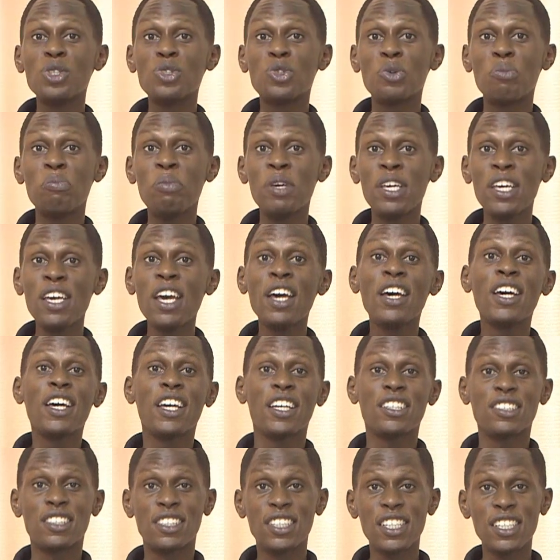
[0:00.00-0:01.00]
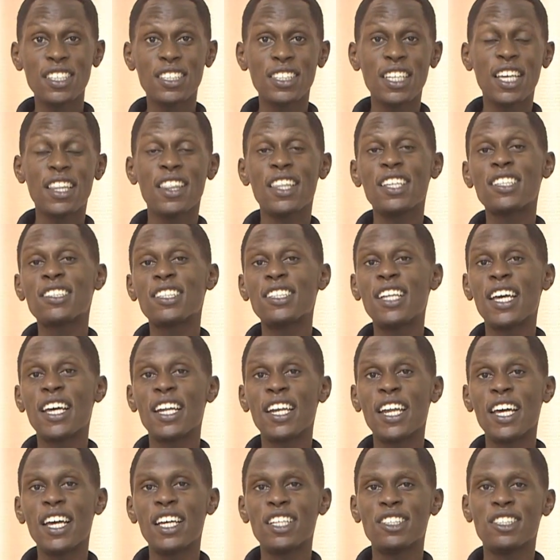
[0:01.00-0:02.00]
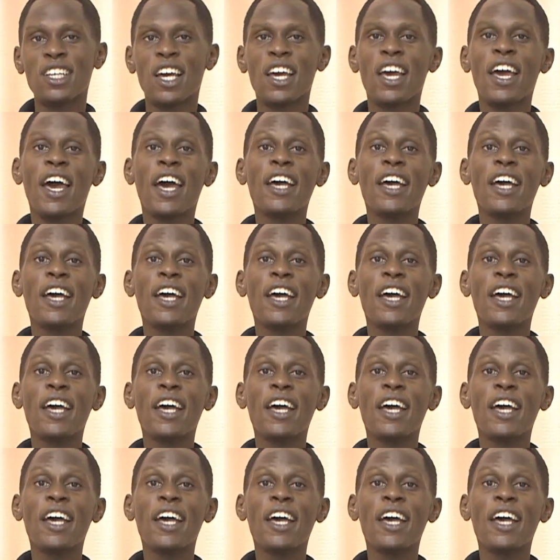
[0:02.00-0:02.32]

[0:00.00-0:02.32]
you to be in this day and age.